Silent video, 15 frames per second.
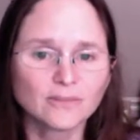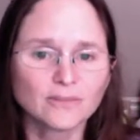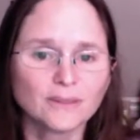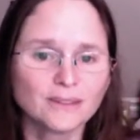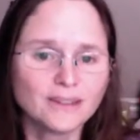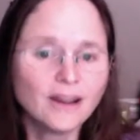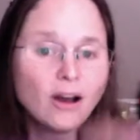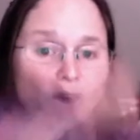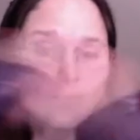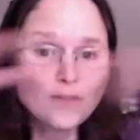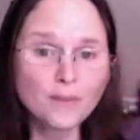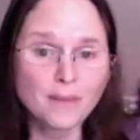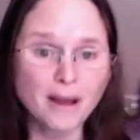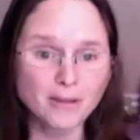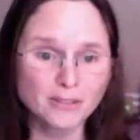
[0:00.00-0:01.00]
of the
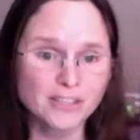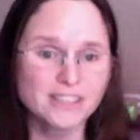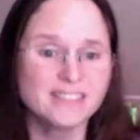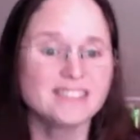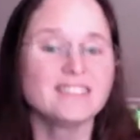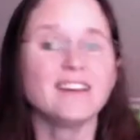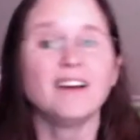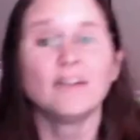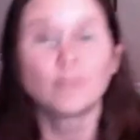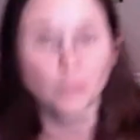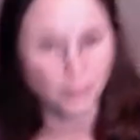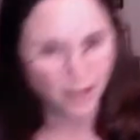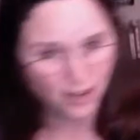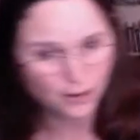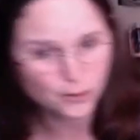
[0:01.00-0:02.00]
mountains from
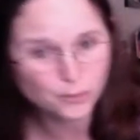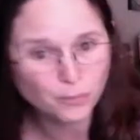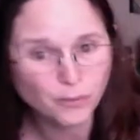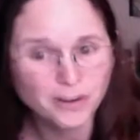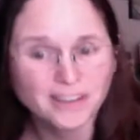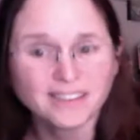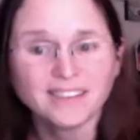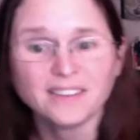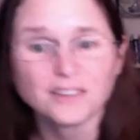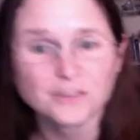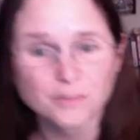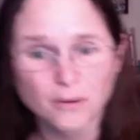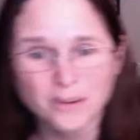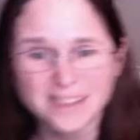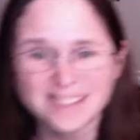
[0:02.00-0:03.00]
the highest point in the
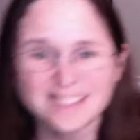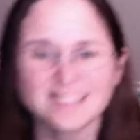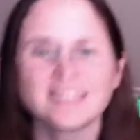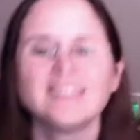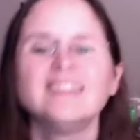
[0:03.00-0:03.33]
Smokies.